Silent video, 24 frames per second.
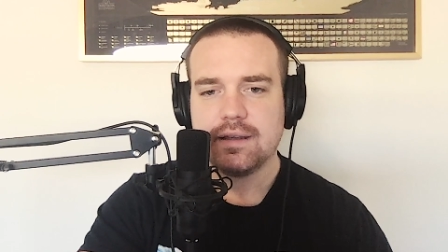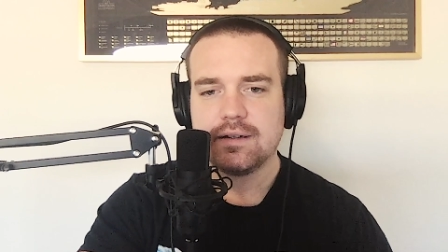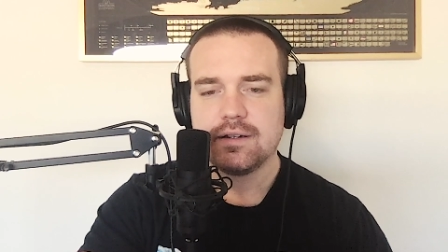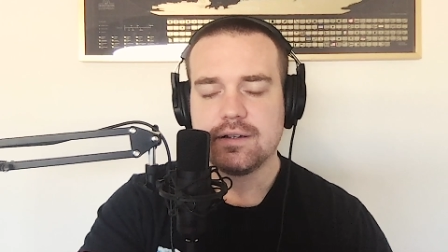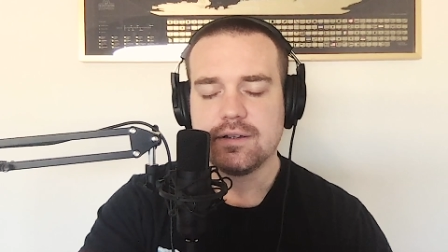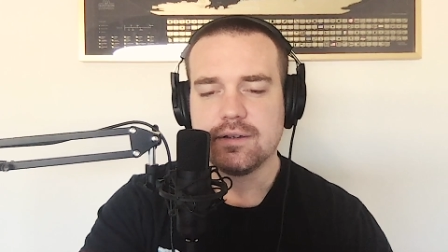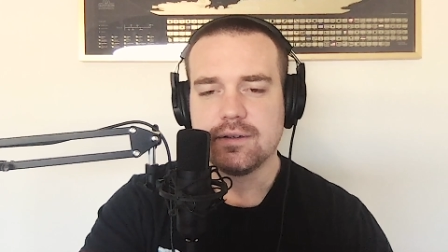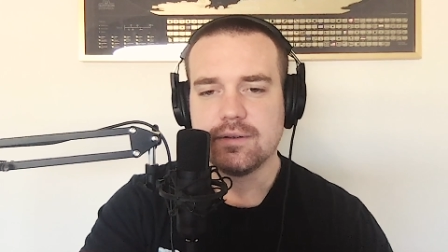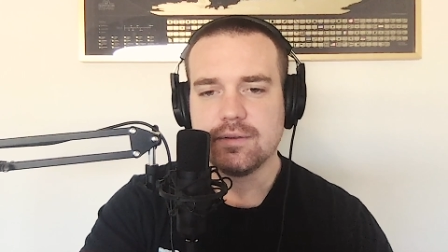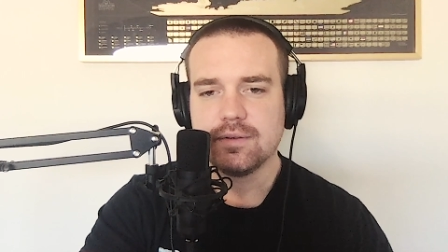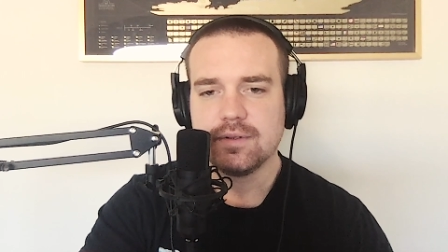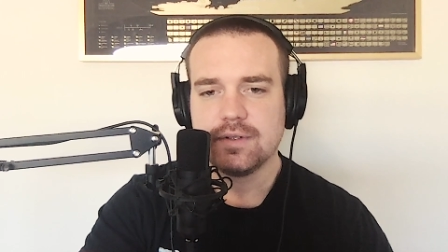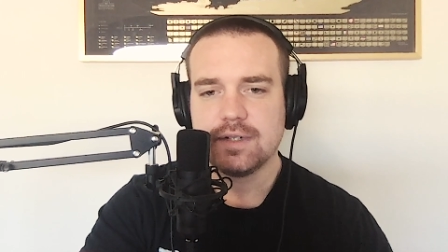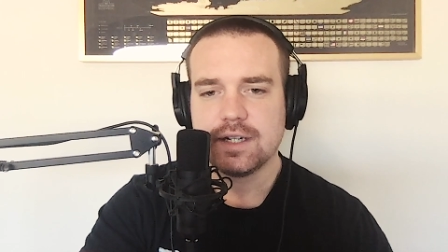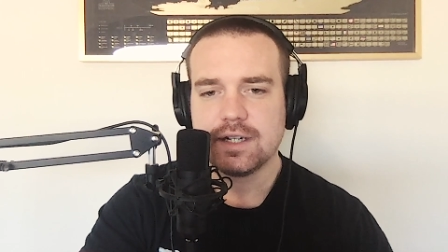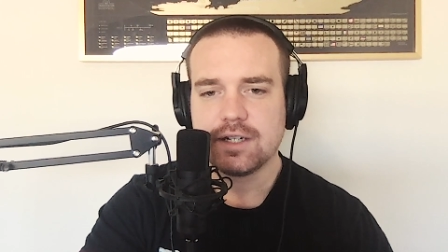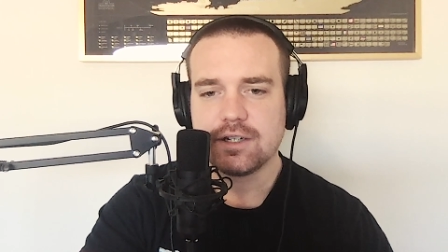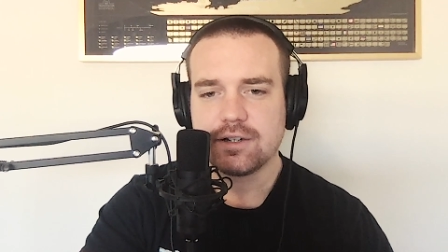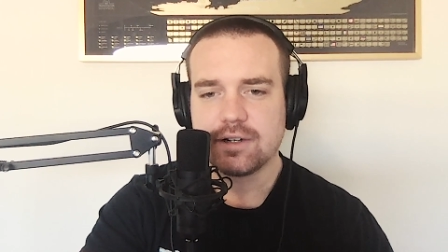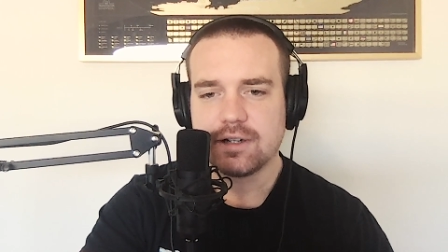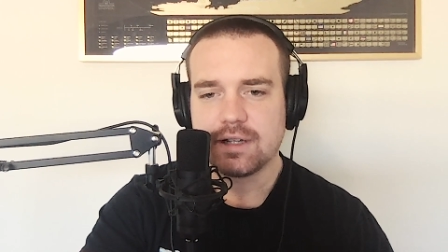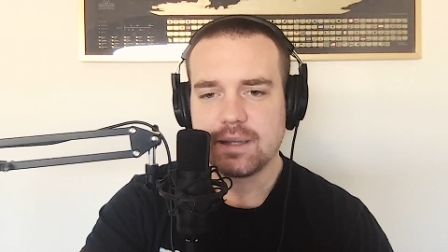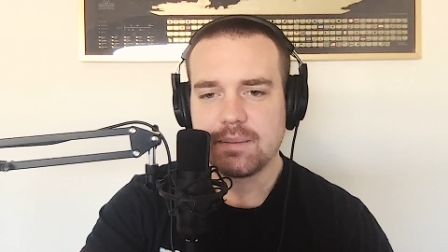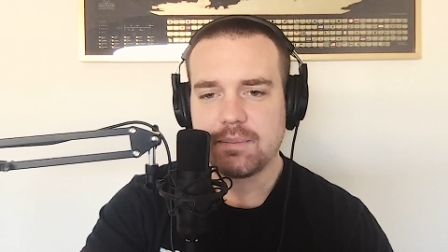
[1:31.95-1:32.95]
to
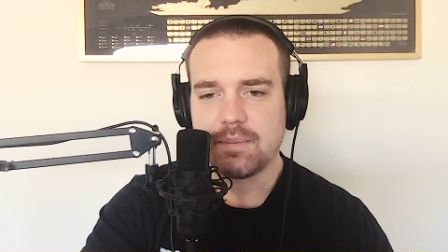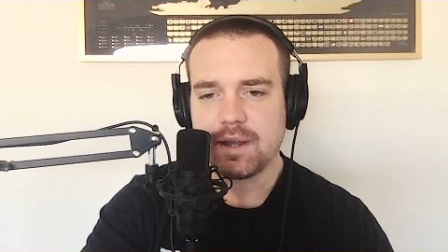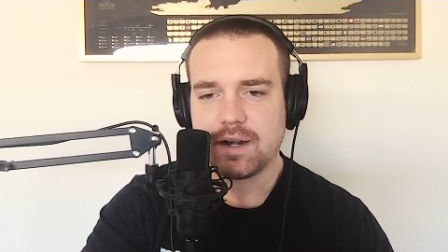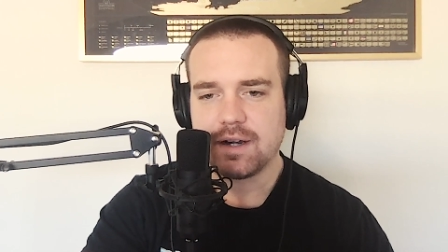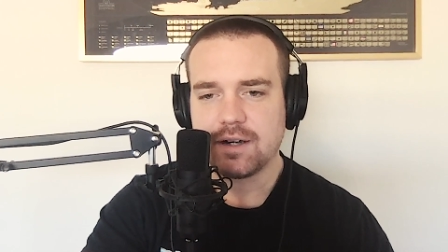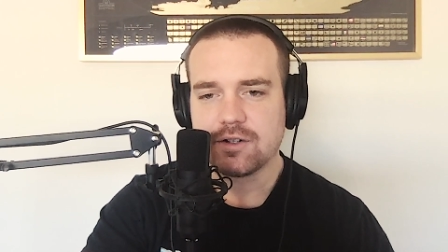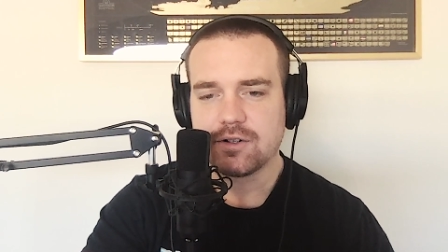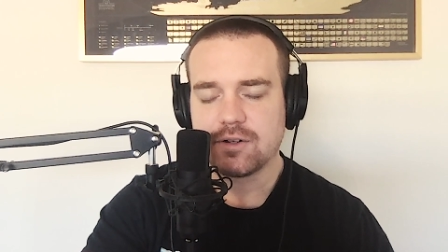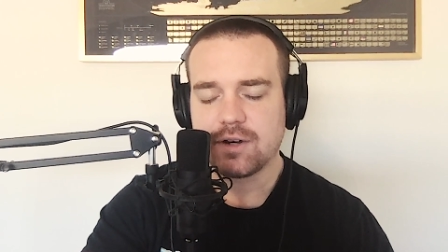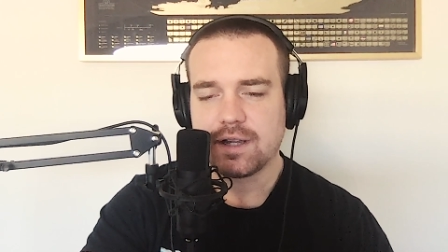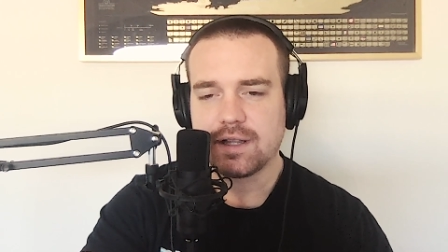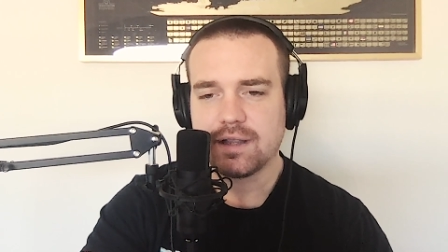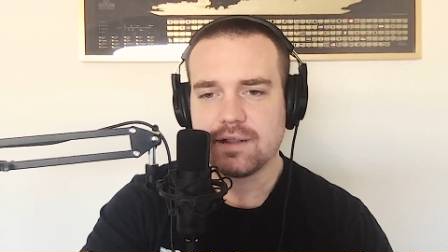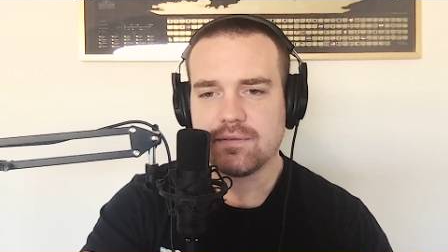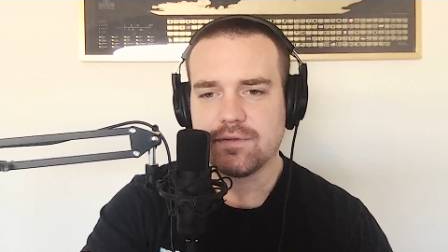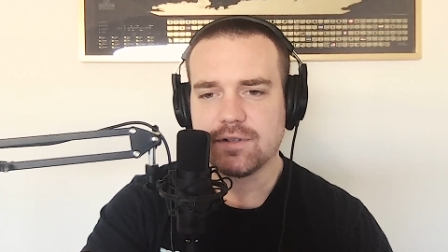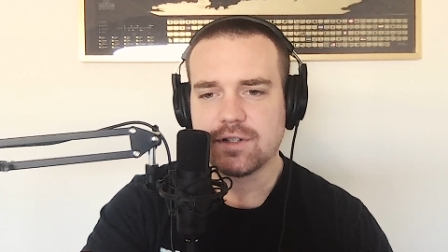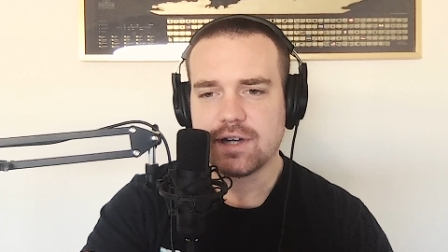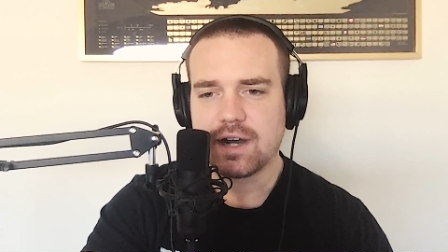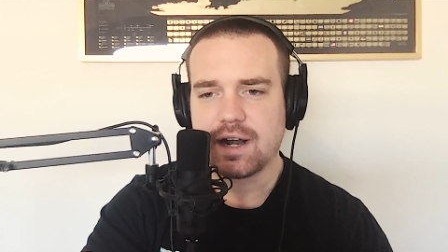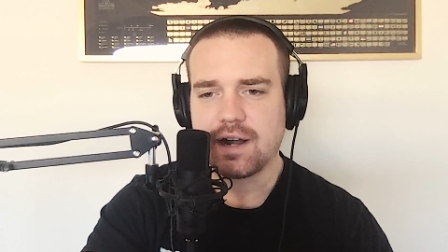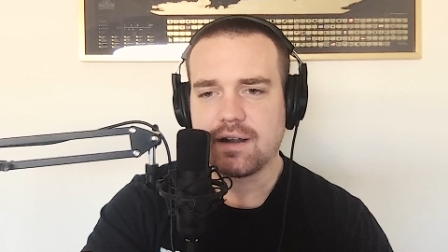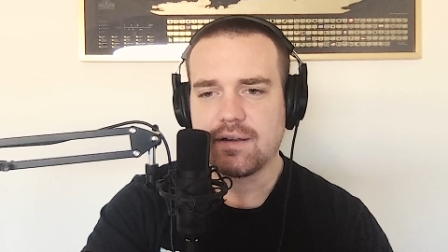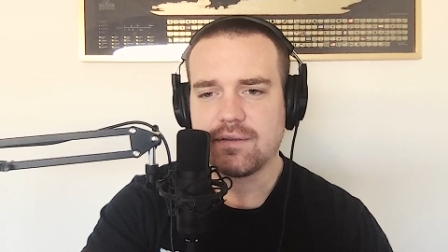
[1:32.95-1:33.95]
digitally penetrate the
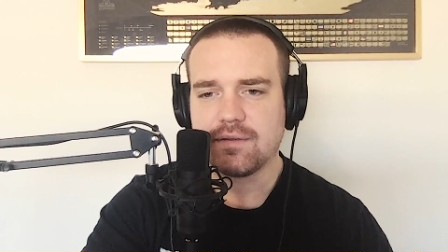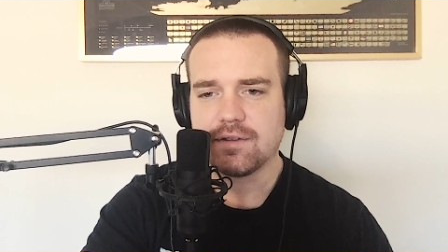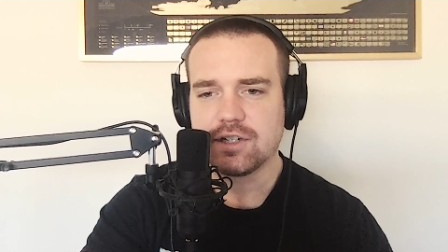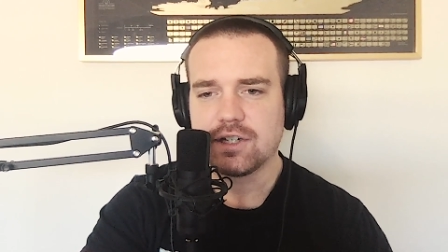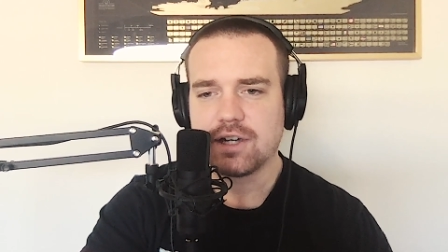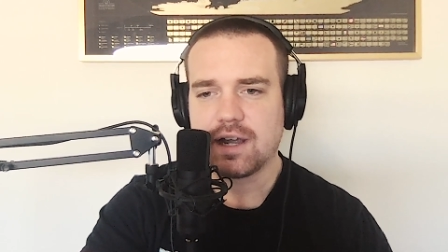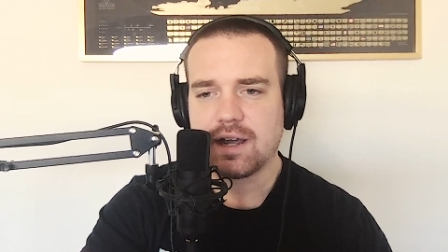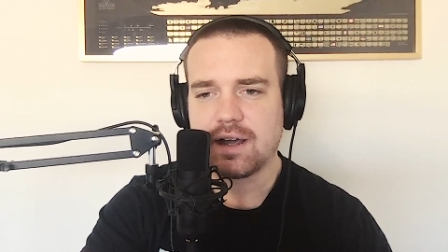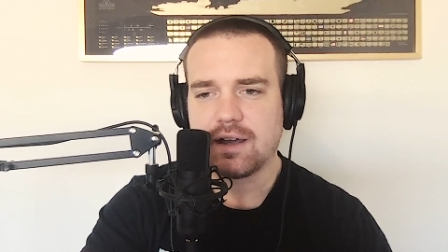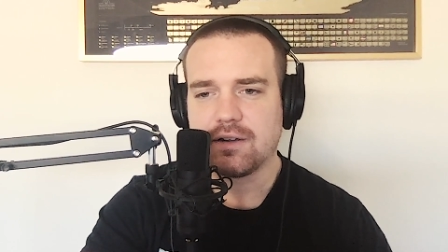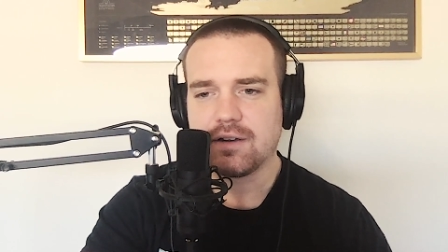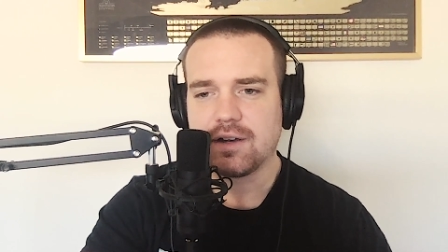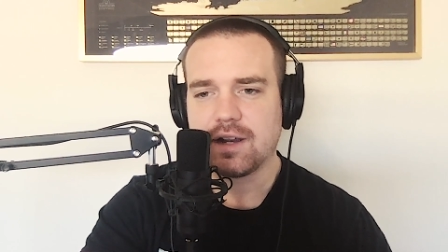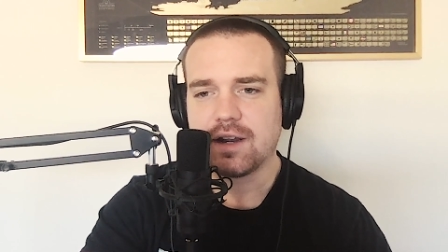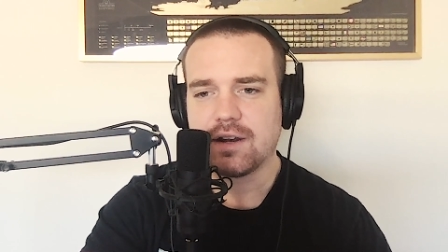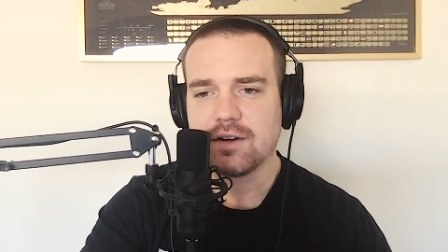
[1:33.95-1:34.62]
vagina of a child